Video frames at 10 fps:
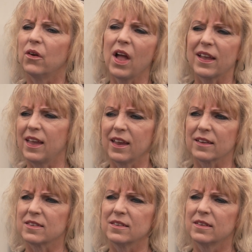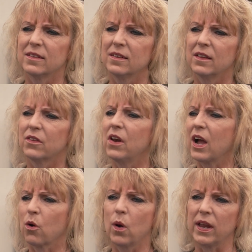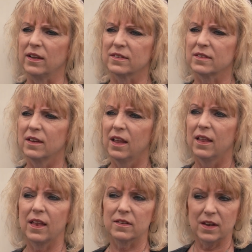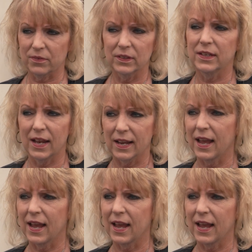They're not kings, they're not queens, and that is definitely not a